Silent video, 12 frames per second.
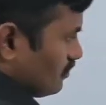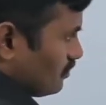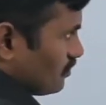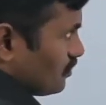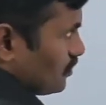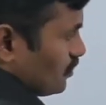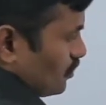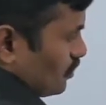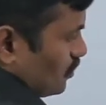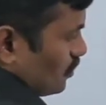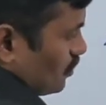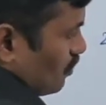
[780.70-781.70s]
jar.
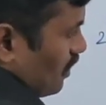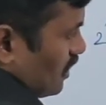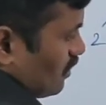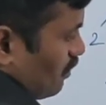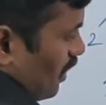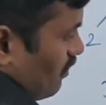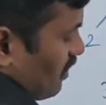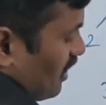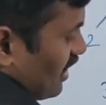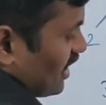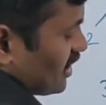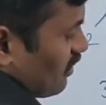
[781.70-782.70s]
So what is the
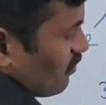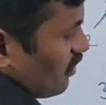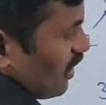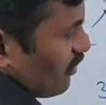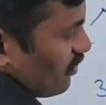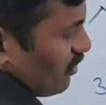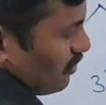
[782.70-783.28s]
prime factorization of